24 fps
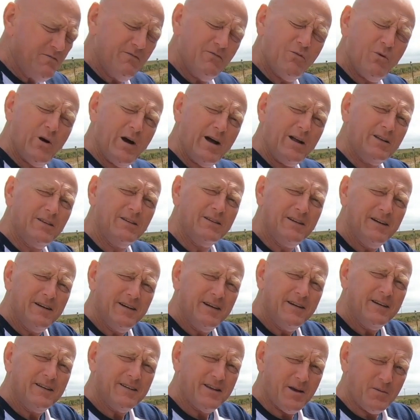Well,
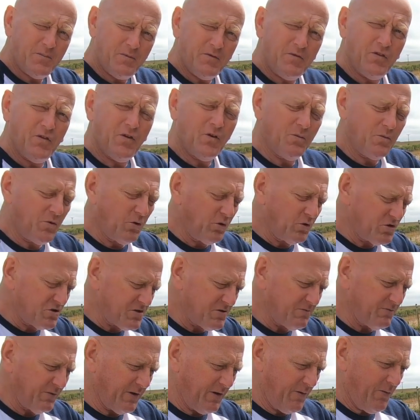they performed
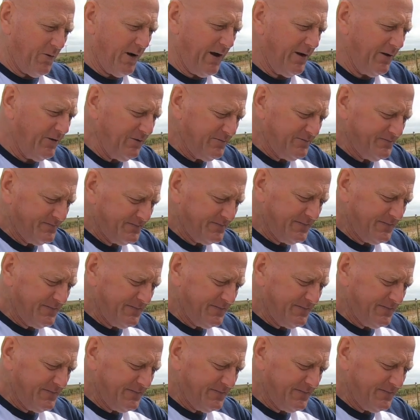awesomely well.